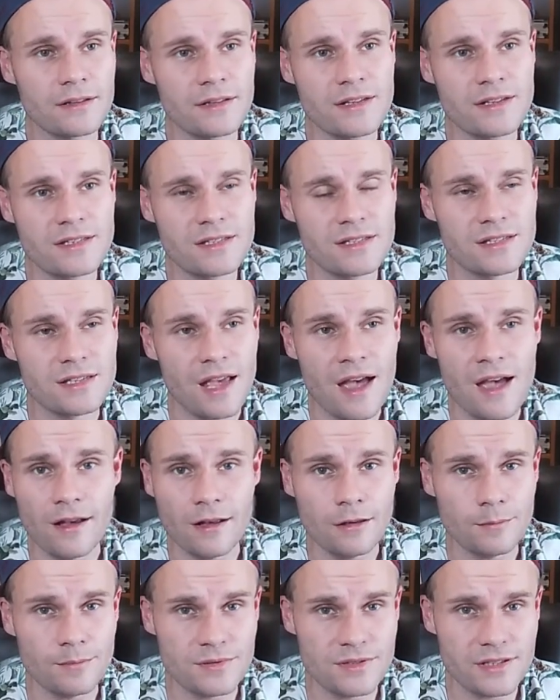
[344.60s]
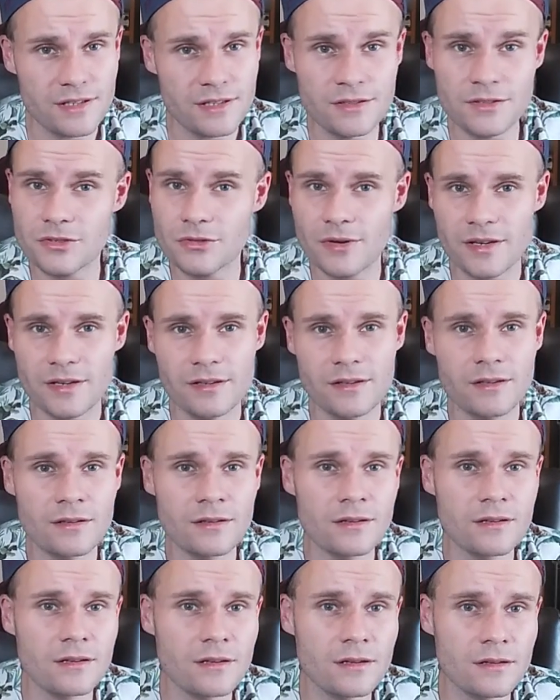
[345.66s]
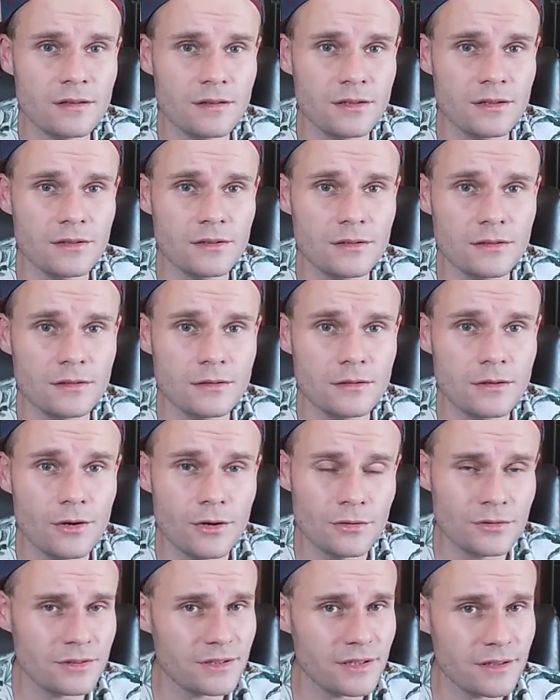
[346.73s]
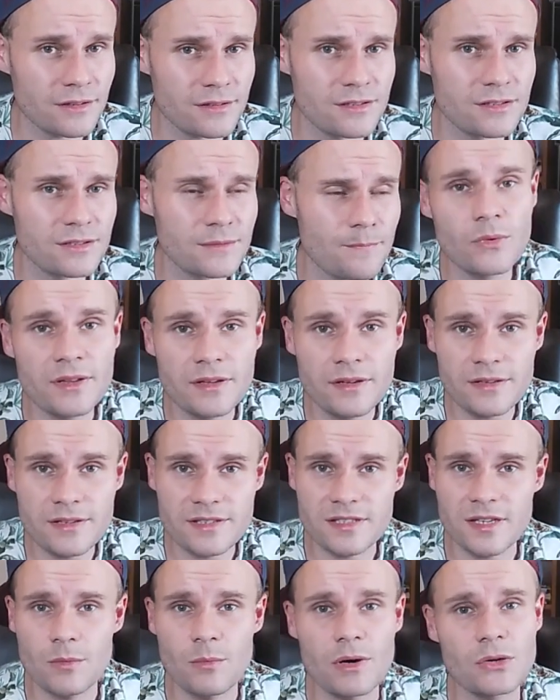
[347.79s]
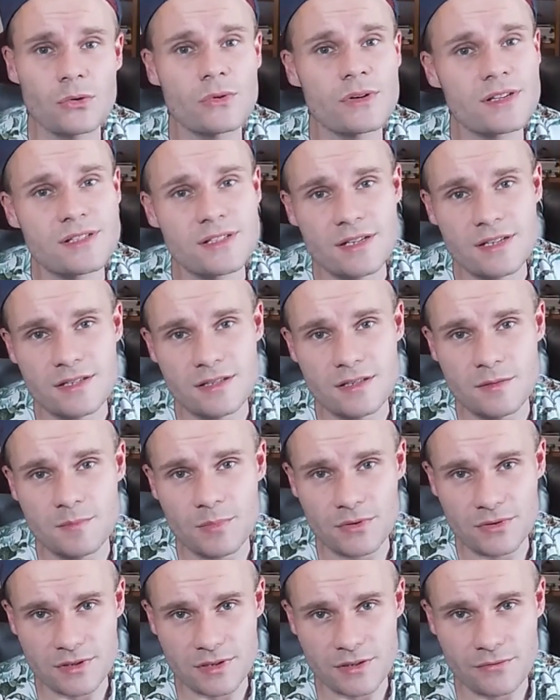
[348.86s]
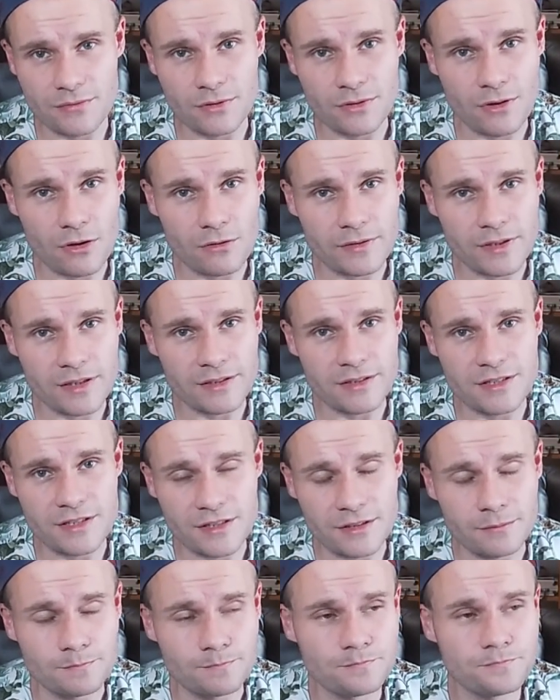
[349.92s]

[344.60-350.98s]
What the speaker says: This helps in tracking the contacts when there is someone who is tested positive on COVID-19.